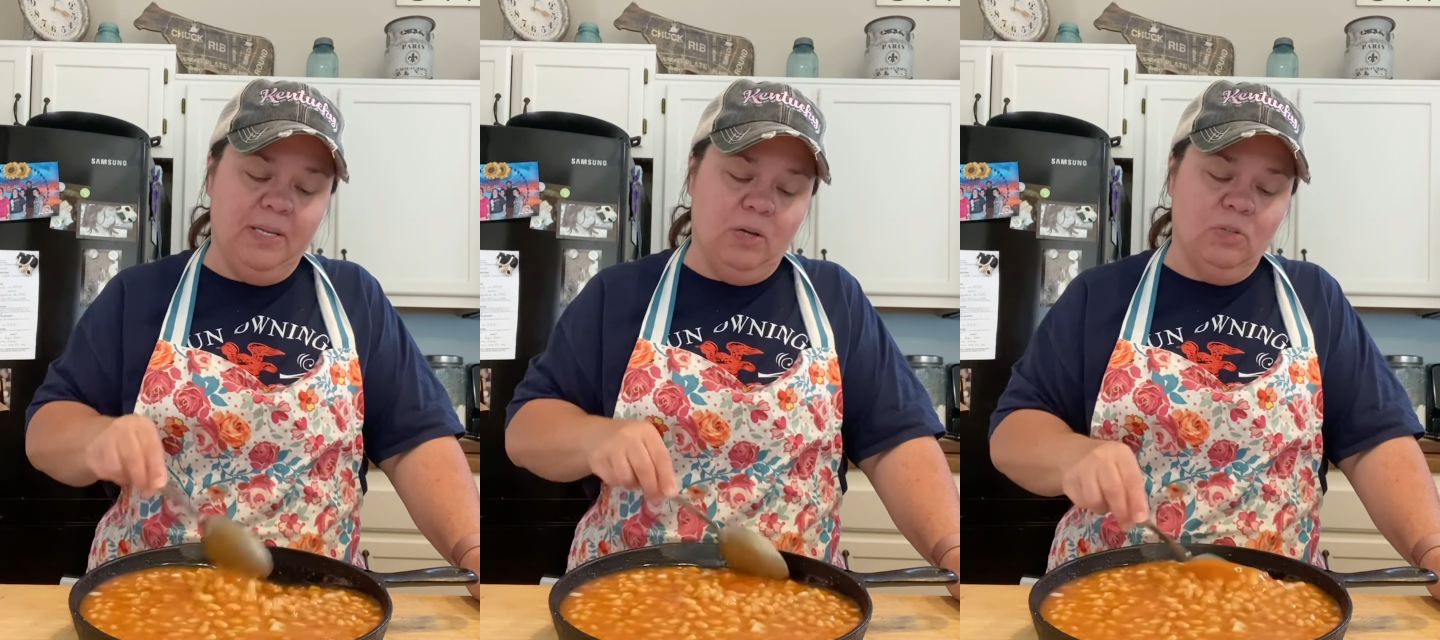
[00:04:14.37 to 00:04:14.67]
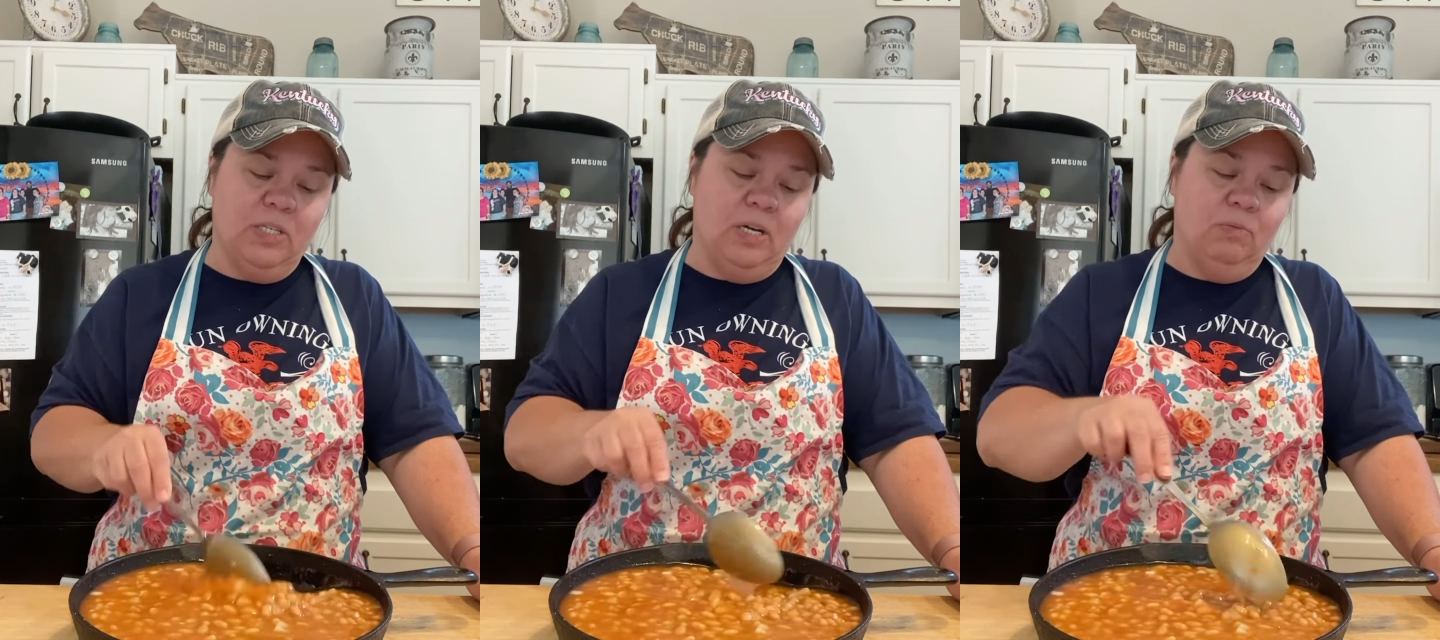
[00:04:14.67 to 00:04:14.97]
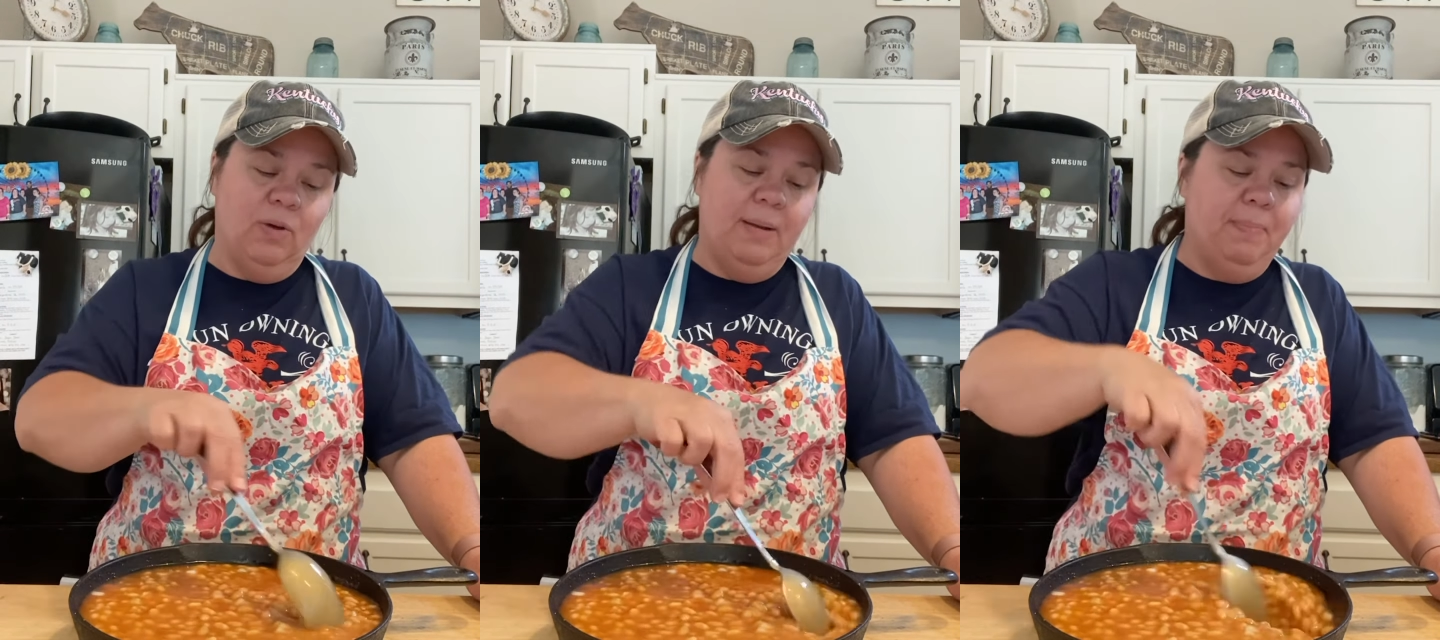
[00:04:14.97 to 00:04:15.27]
those
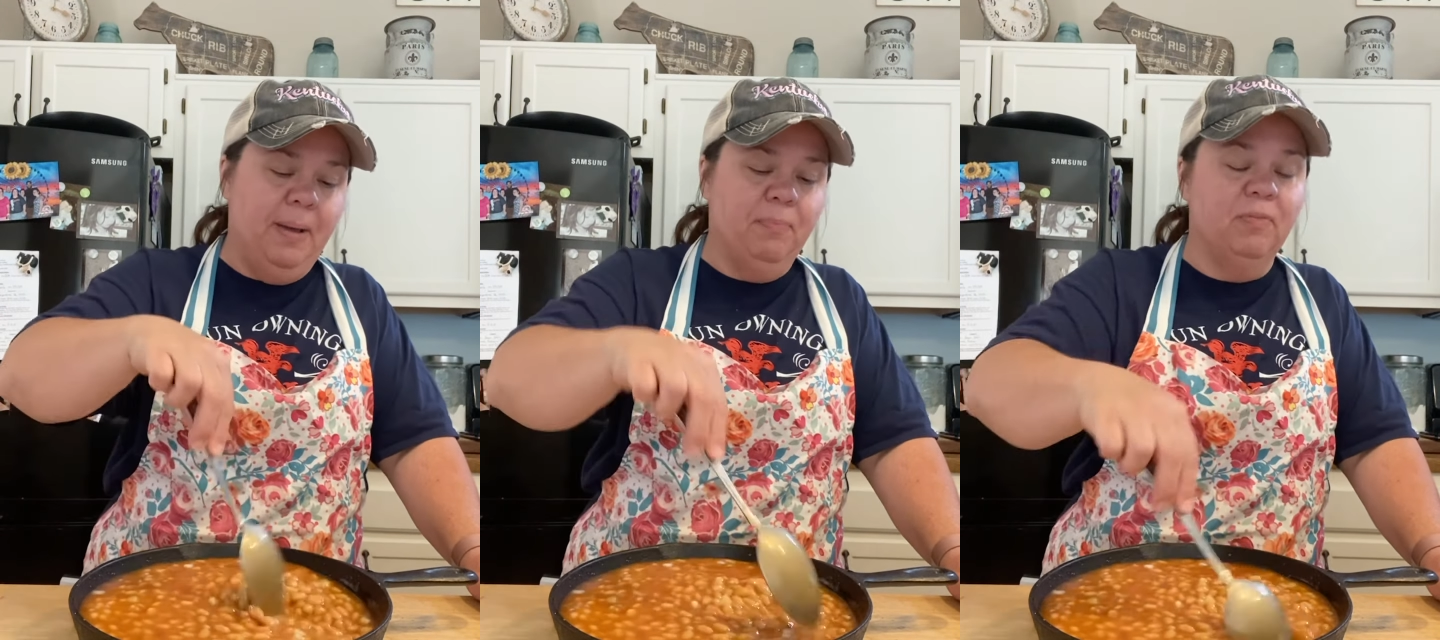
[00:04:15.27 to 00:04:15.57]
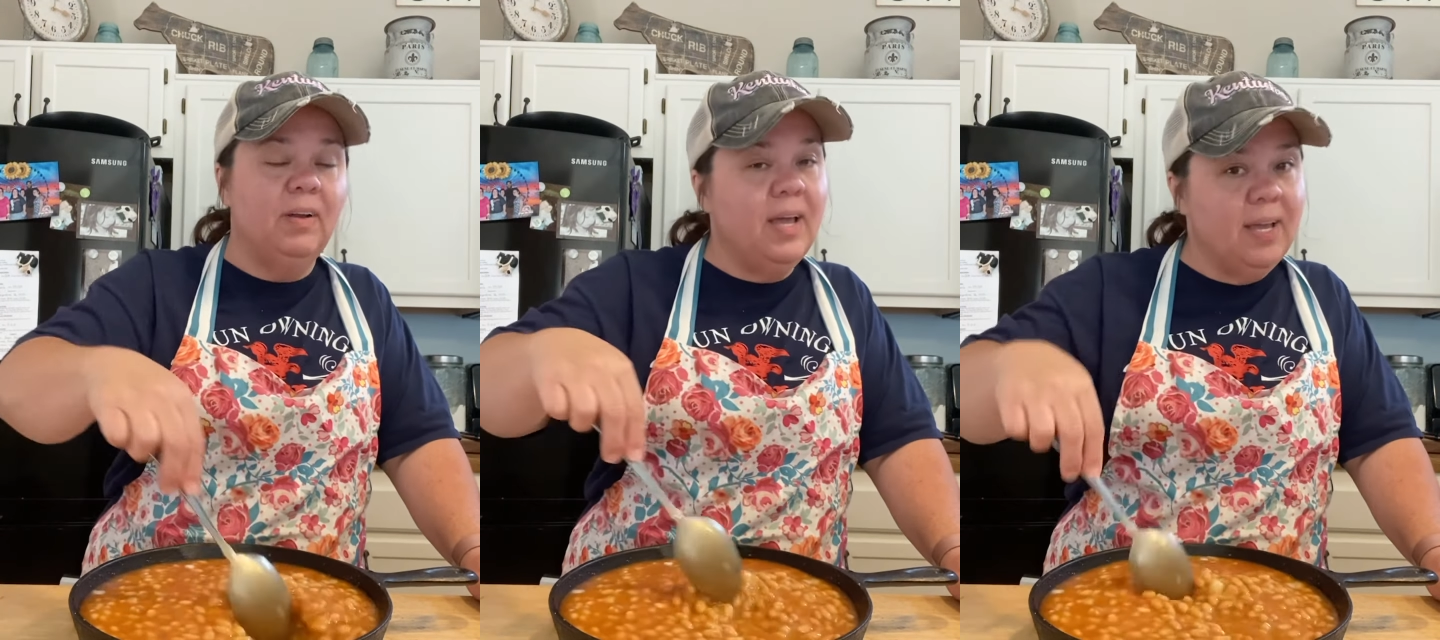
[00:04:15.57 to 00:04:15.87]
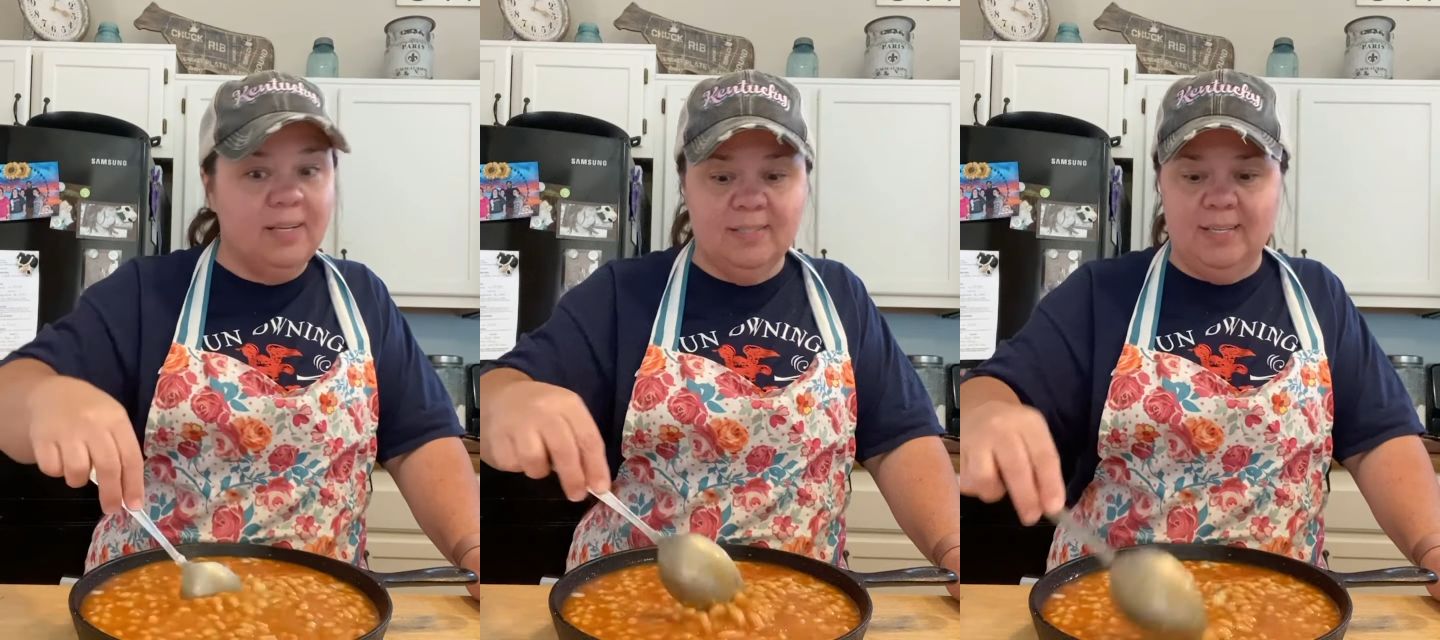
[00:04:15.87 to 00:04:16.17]
red pepper
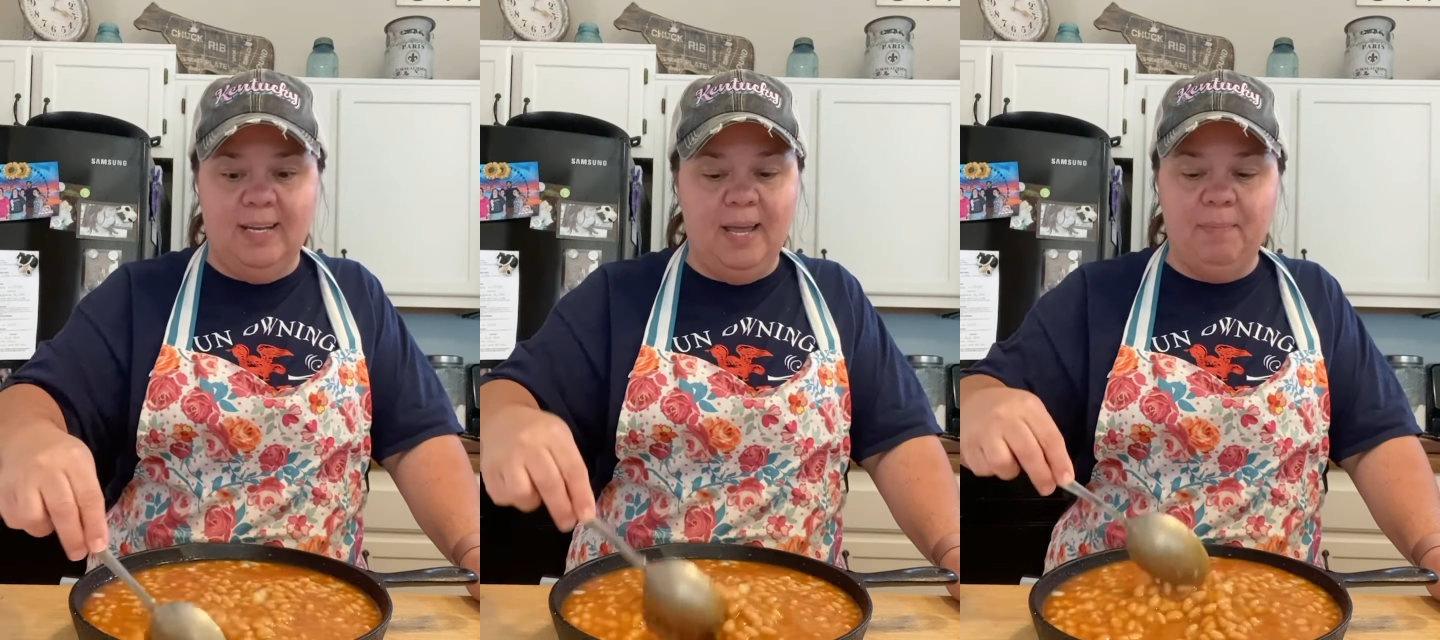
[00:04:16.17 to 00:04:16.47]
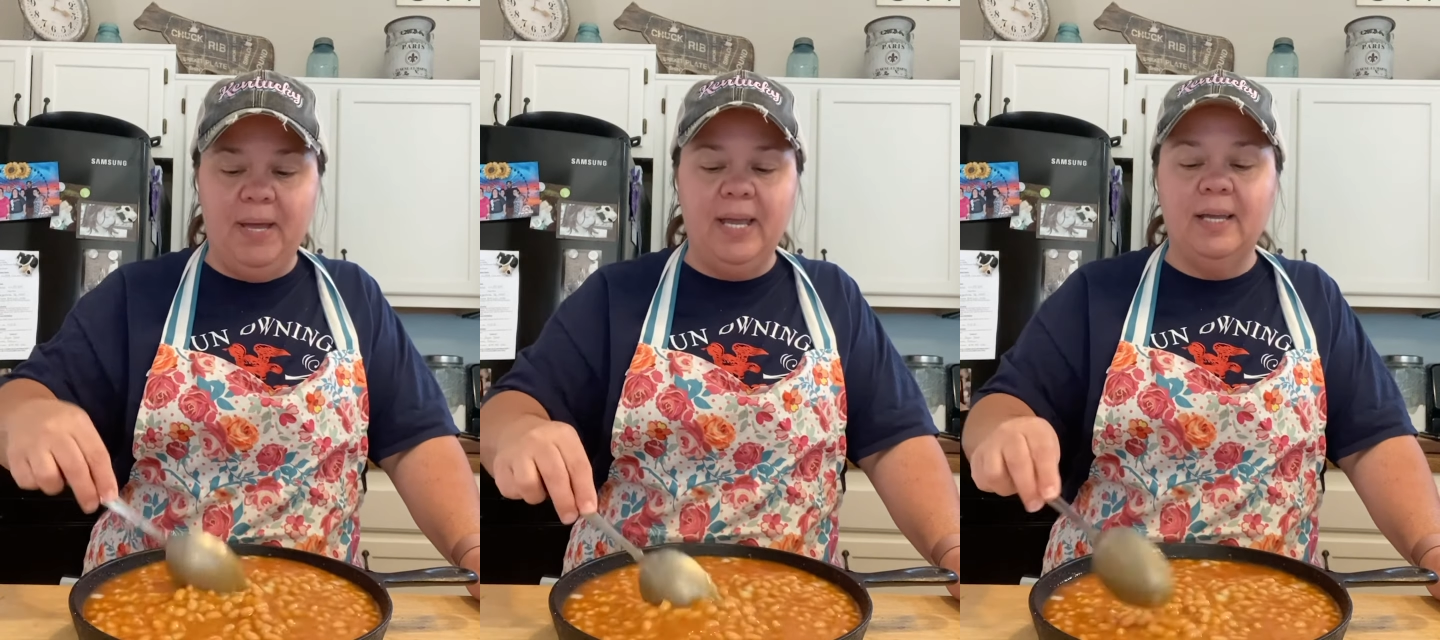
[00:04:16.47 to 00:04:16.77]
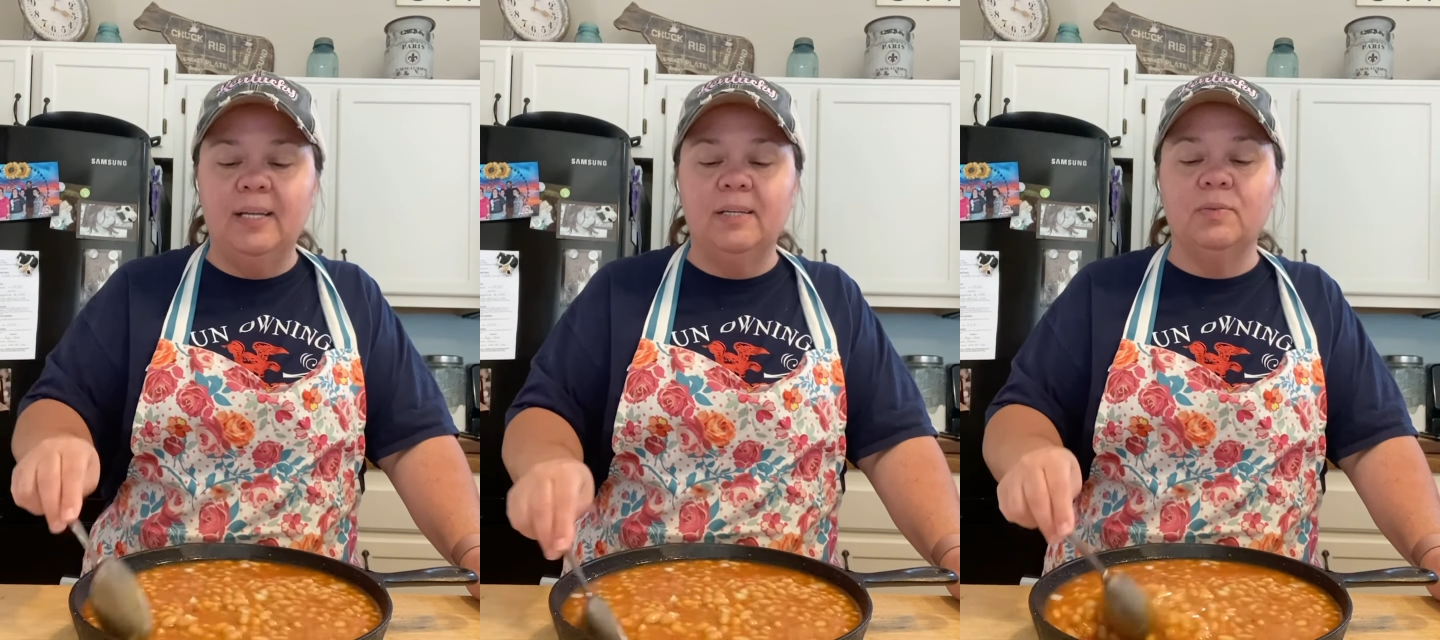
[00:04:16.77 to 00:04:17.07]
flakes and that
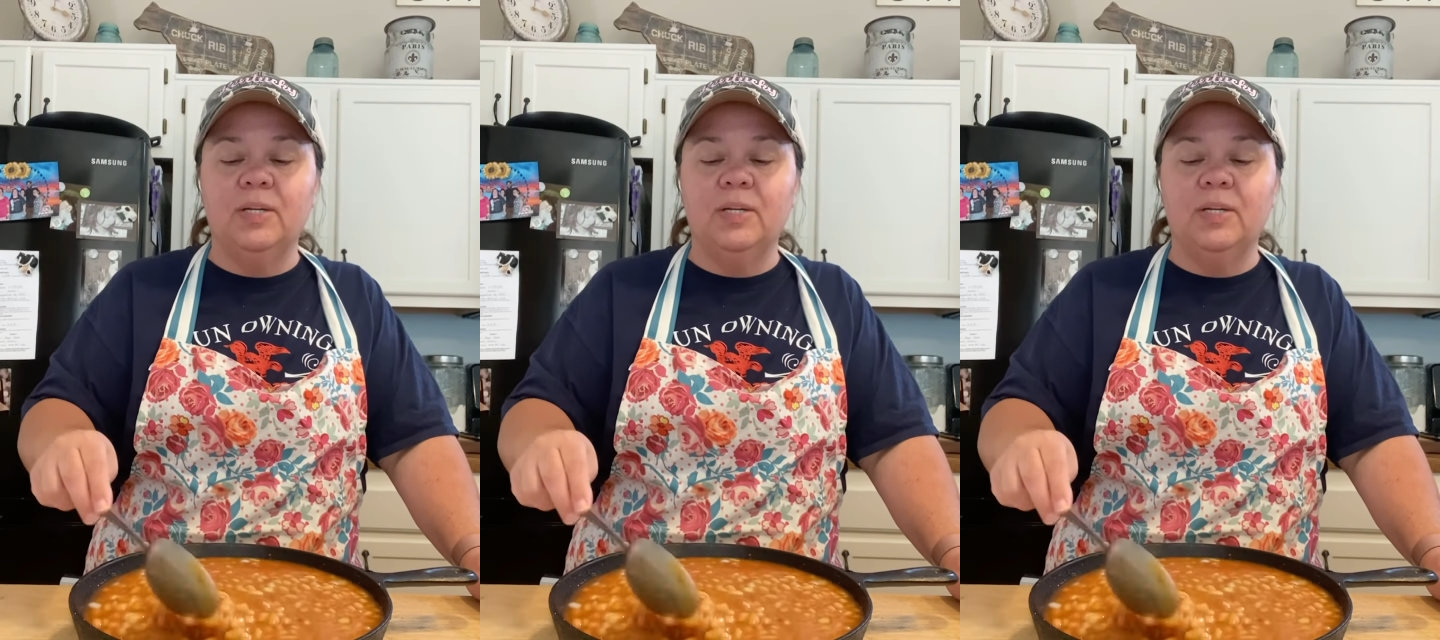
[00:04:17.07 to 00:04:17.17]
bacon,